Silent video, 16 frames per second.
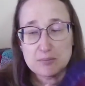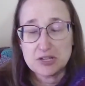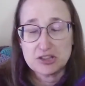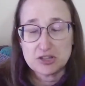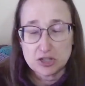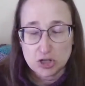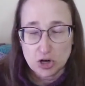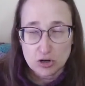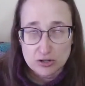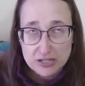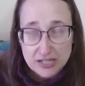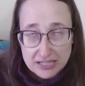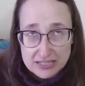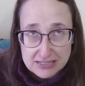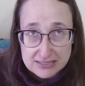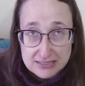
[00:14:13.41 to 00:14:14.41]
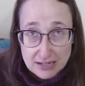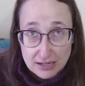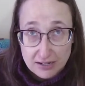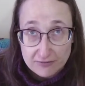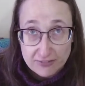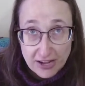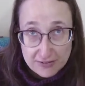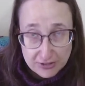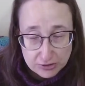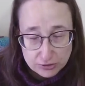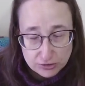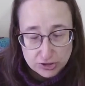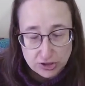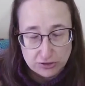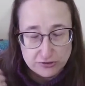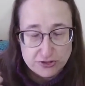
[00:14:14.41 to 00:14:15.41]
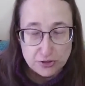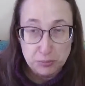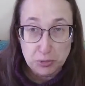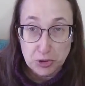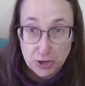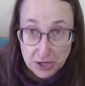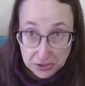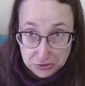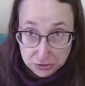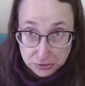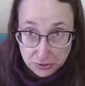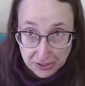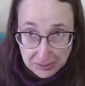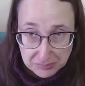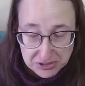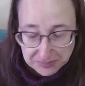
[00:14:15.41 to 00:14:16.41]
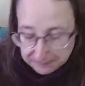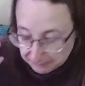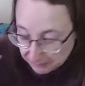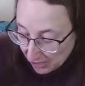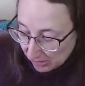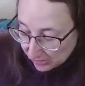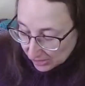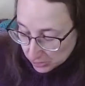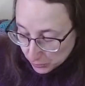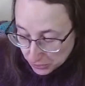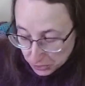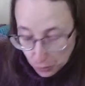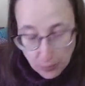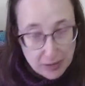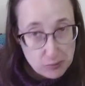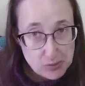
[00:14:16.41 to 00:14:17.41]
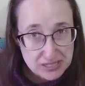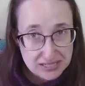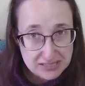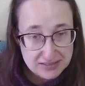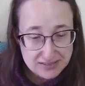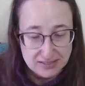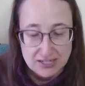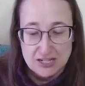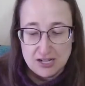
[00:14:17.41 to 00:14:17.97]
The yarn is 500 yards per 100 grams. That's what the white one is.